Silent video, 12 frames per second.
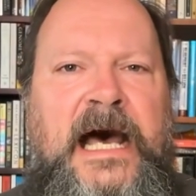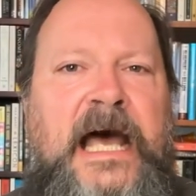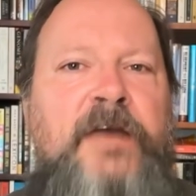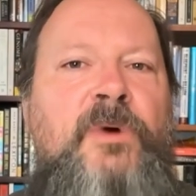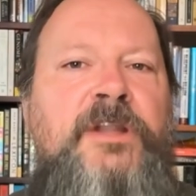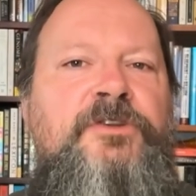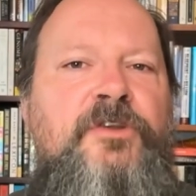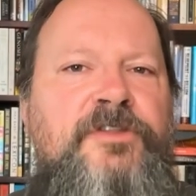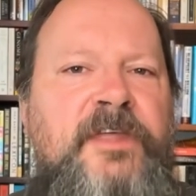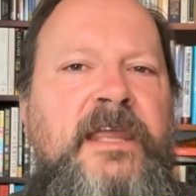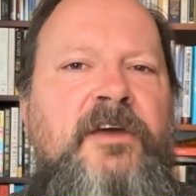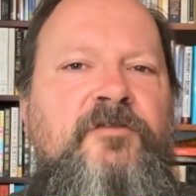I want to
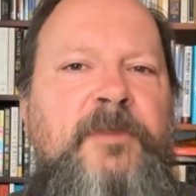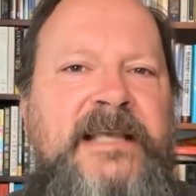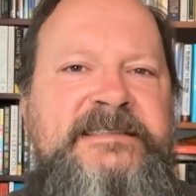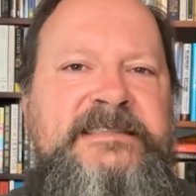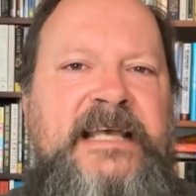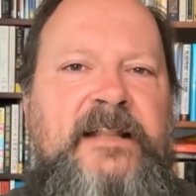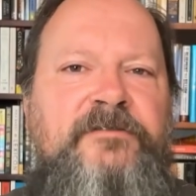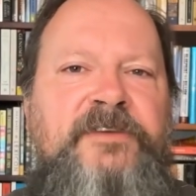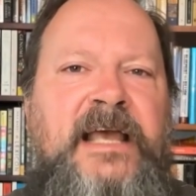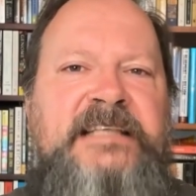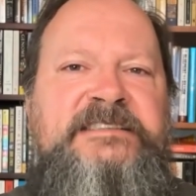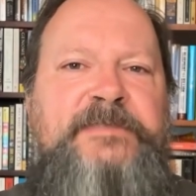think of myself
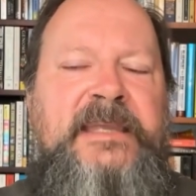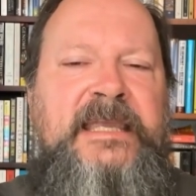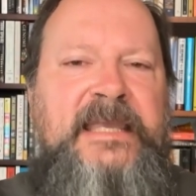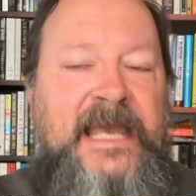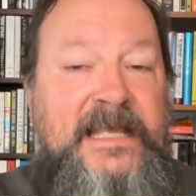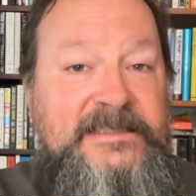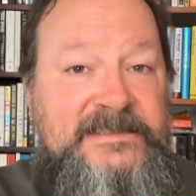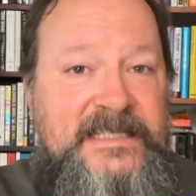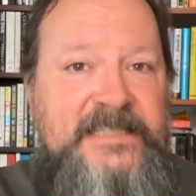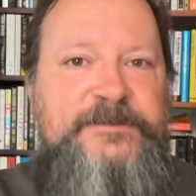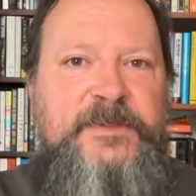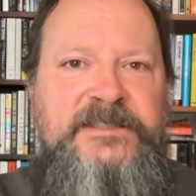as being at
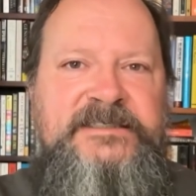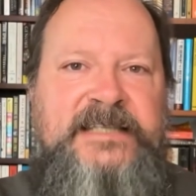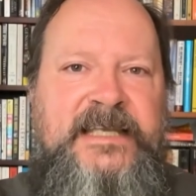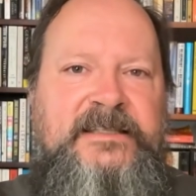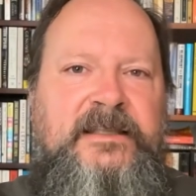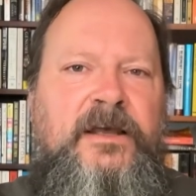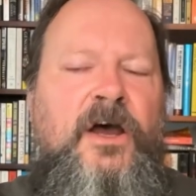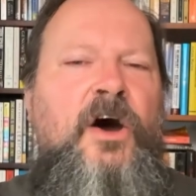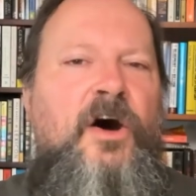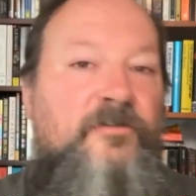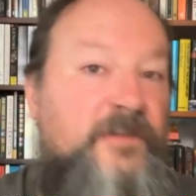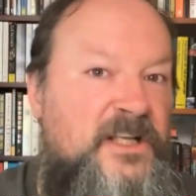6%
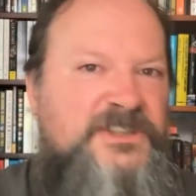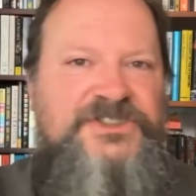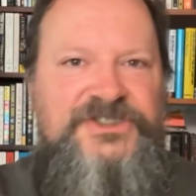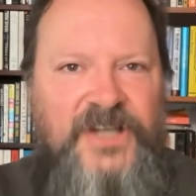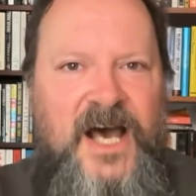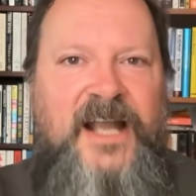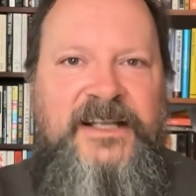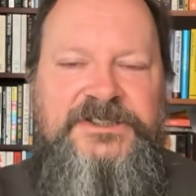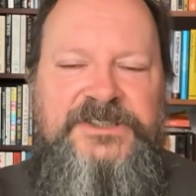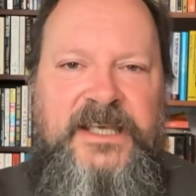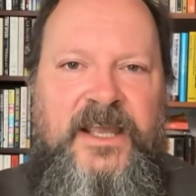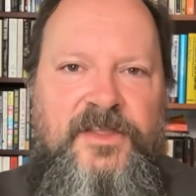of an
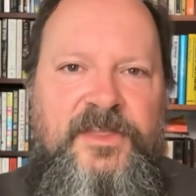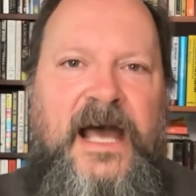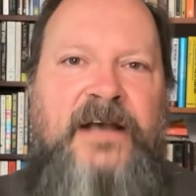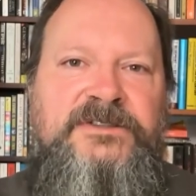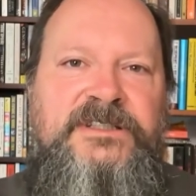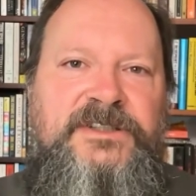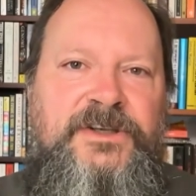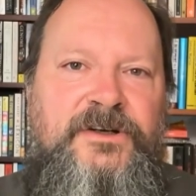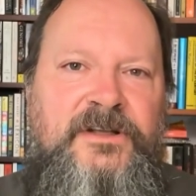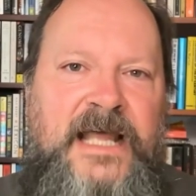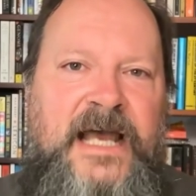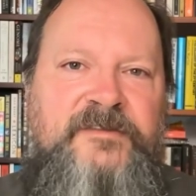astonishing 1,000-year
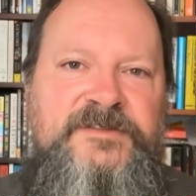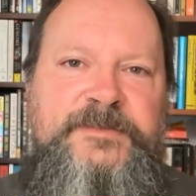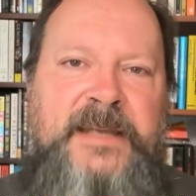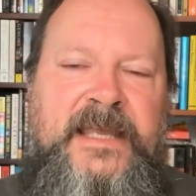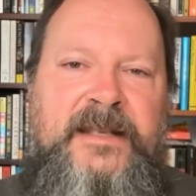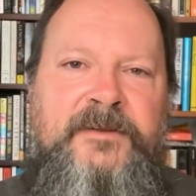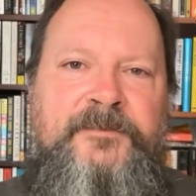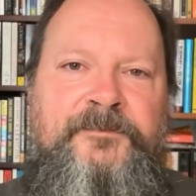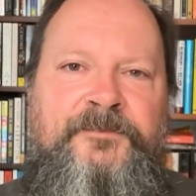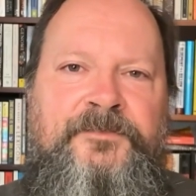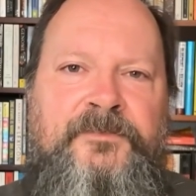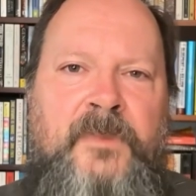lifespan.
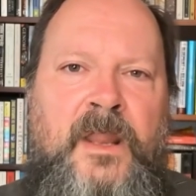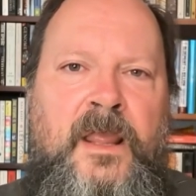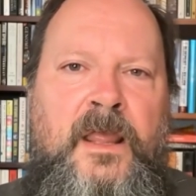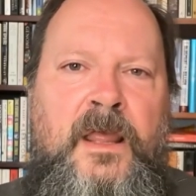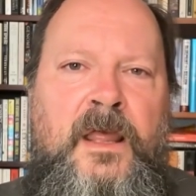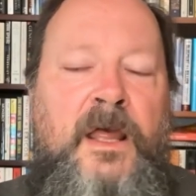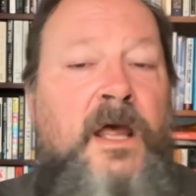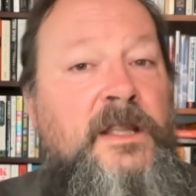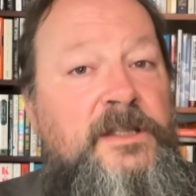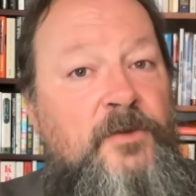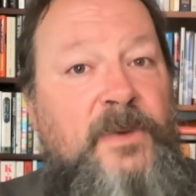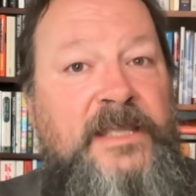
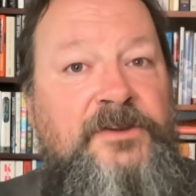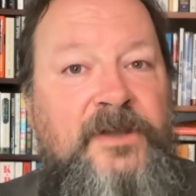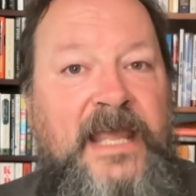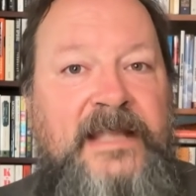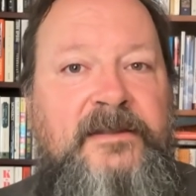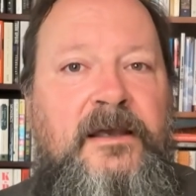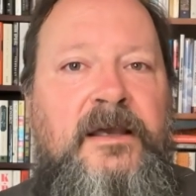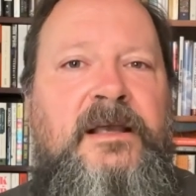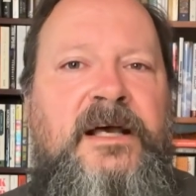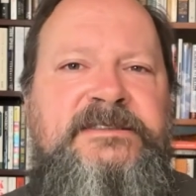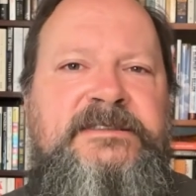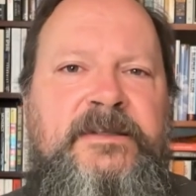The way to get
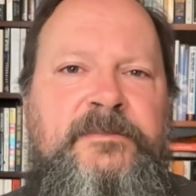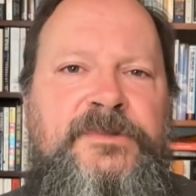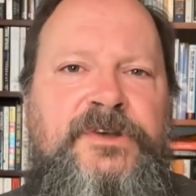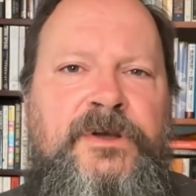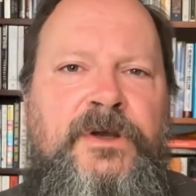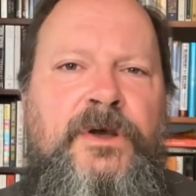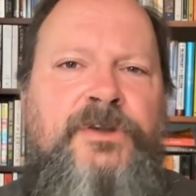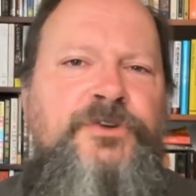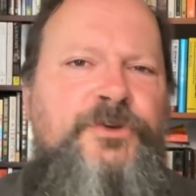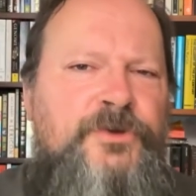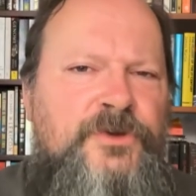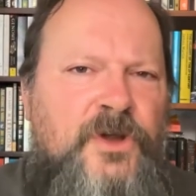accustomed
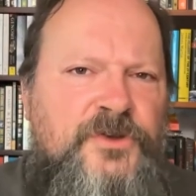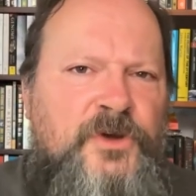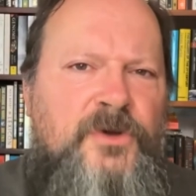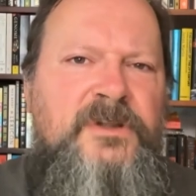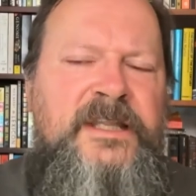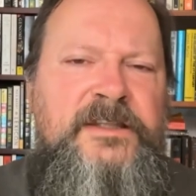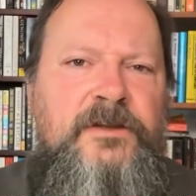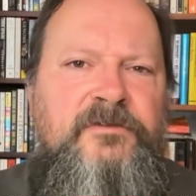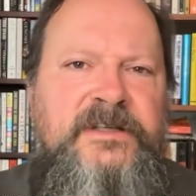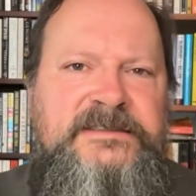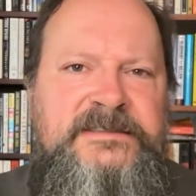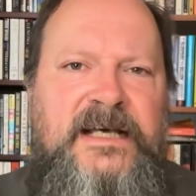to not only the
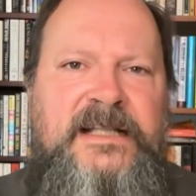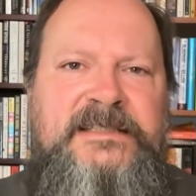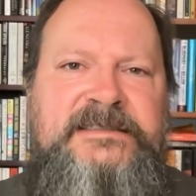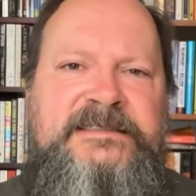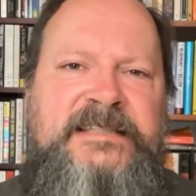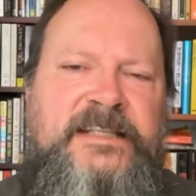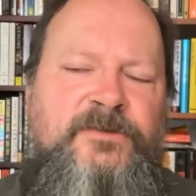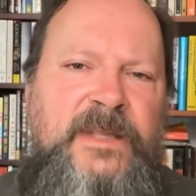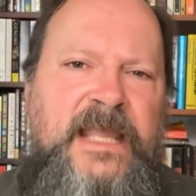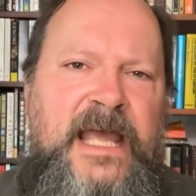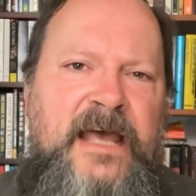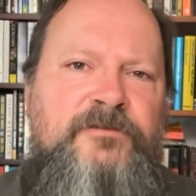results that
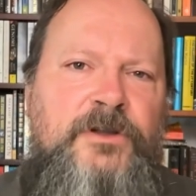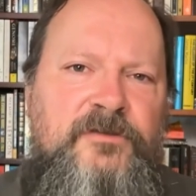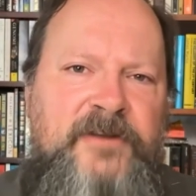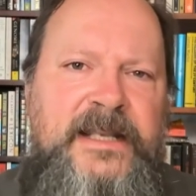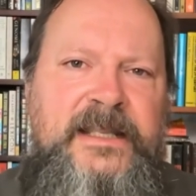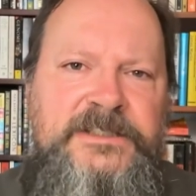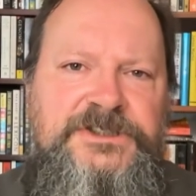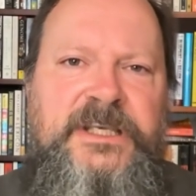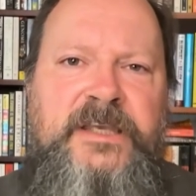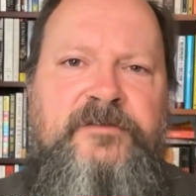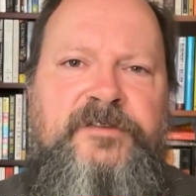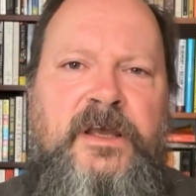we have already
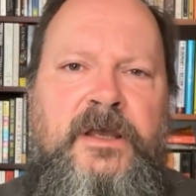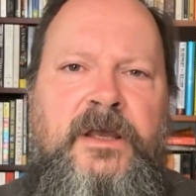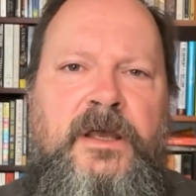achieved,